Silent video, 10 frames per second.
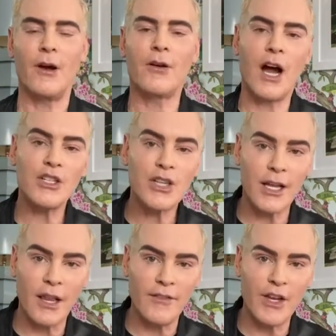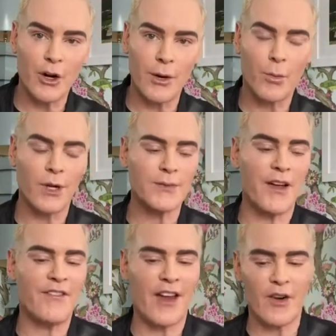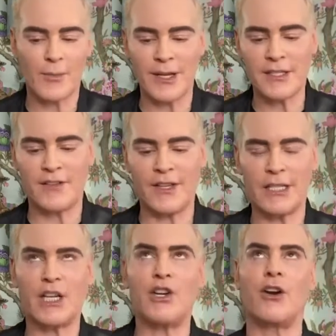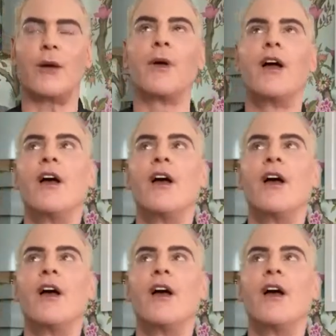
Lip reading: Oh, gosh, I love Europe. What's my favorite place to visit in Europe?